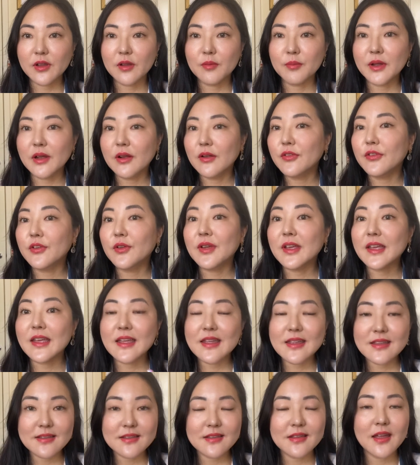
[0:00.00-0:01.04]
about. So it
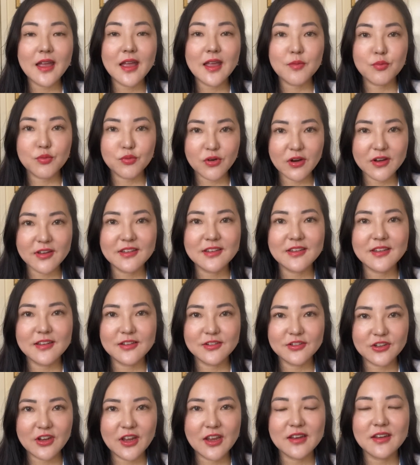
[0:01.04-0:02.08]
is a brightening
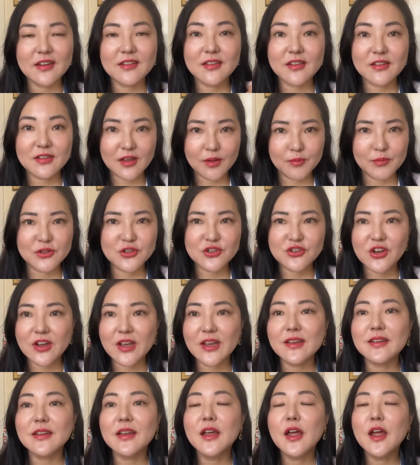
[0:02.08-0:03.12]
shade, it's a summer
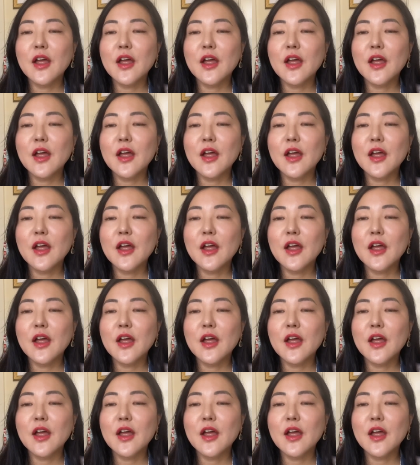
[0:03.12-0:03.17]
shade,